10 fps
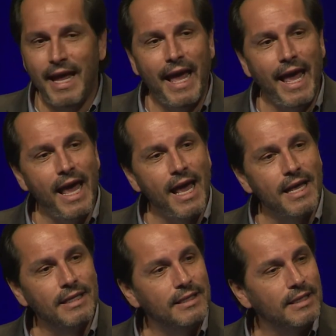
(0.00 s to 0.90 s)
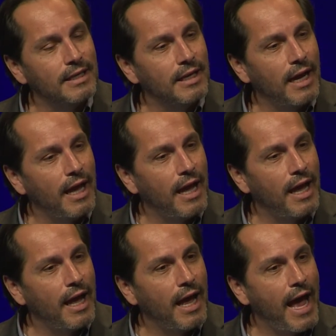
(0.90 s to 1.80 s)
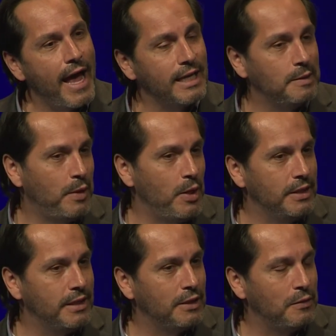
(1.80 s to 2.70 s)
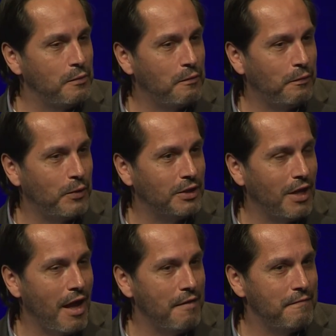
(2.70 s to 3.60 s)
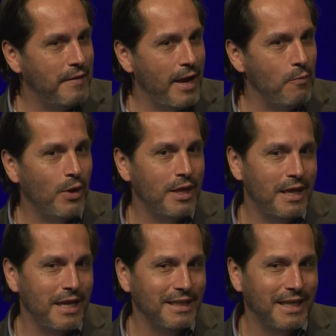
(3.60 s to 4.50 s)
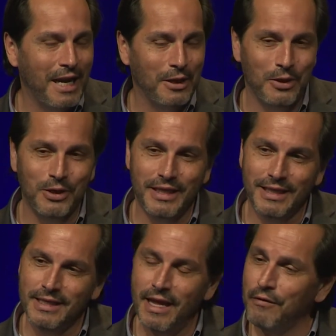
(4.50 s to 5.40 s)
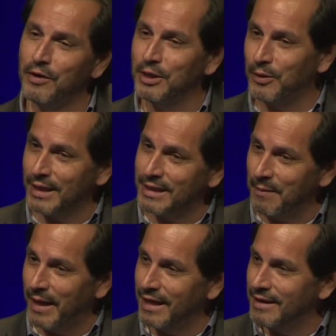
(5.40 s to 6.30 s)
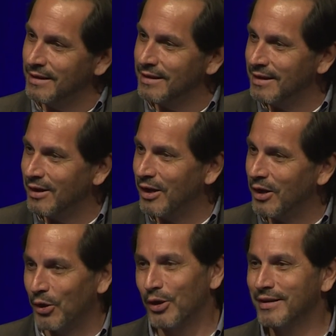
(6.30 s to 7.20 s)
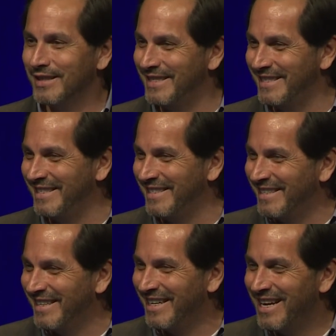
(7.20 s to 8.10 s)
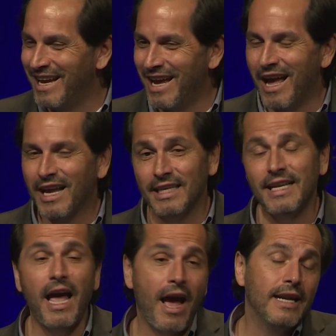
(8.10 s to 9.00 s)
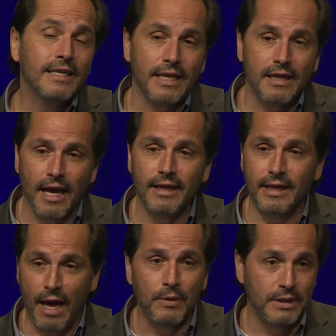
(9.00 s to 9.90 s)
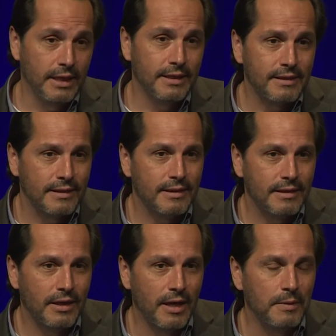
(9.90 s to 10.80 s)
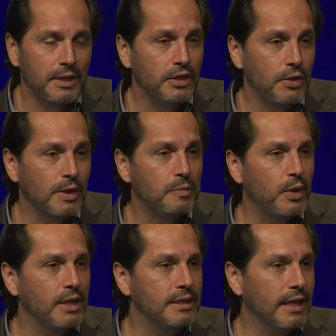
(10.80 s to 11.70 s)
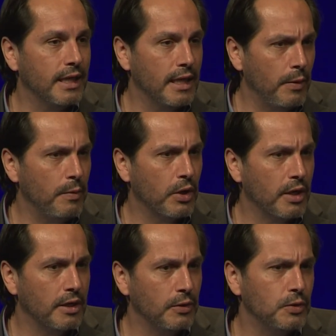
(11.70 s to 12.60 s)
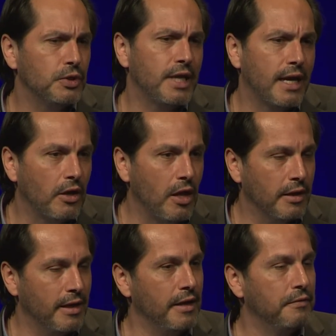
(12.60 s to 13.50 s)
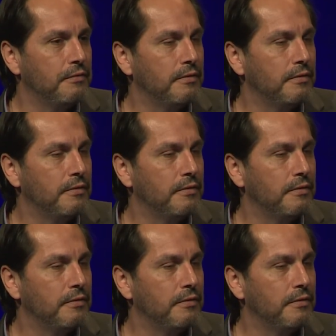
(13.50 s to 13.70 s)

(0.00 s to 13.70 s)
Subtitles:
And I experienced this first off, and one of the things that I learned is never underestimate her, because I honestly thought that that was it. That she was pretty sick and that we were going to lose her. She had a long life.